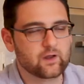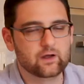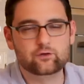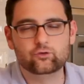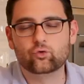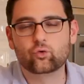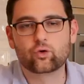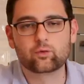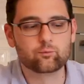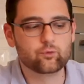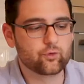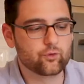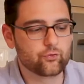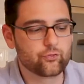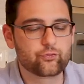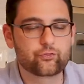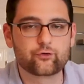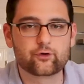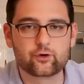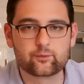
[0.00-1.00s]
a normal
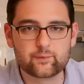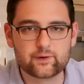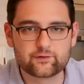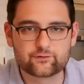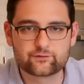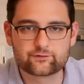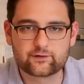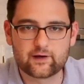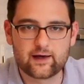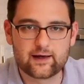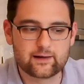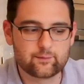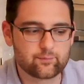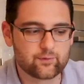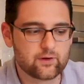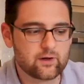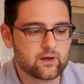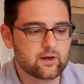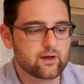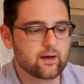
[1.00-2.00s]
thermos
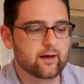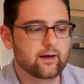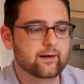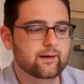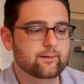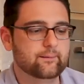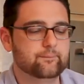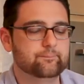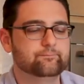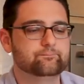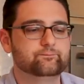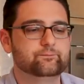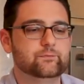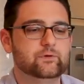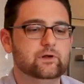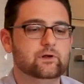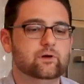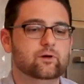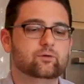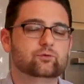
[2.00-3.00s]
type um,
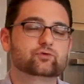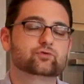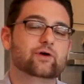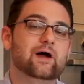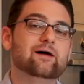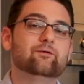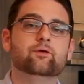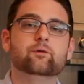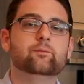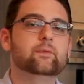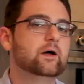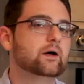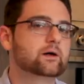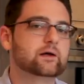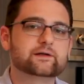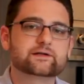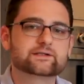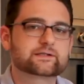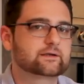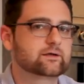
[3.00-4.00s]
you know, travel mug,
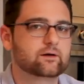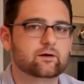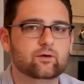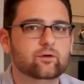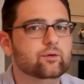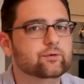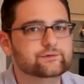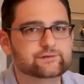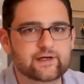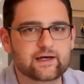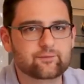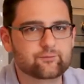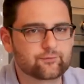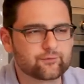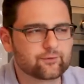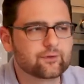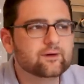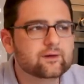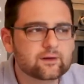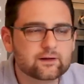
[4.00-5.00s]
it's going to hold temp
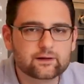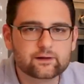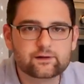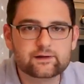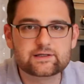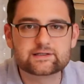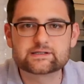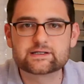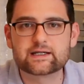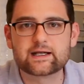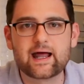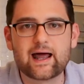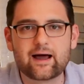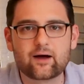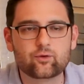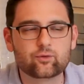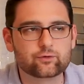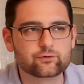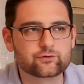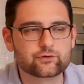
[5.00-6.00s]
for at least an
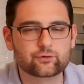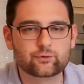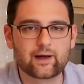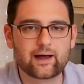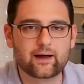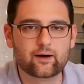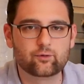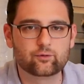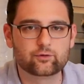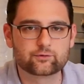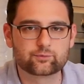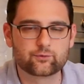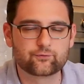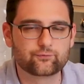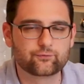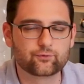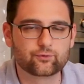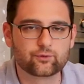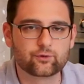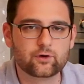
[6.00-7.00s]
hour, two hours
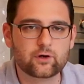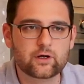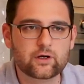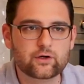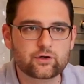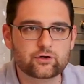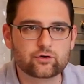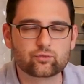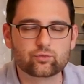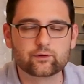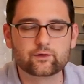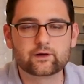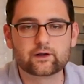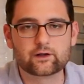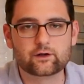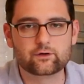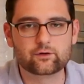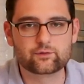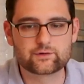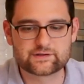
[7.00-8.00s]
before you're really
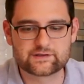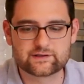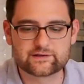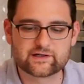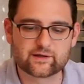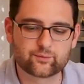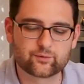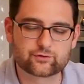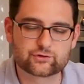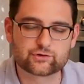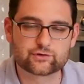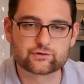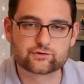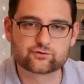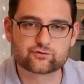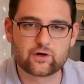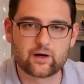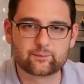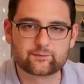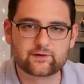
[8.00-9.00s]
going to notice the temperature has
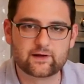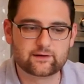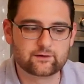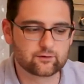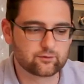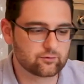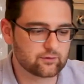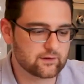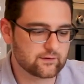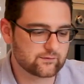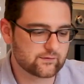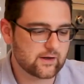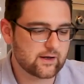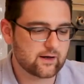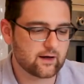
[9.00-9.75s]
dropped 10 degrees.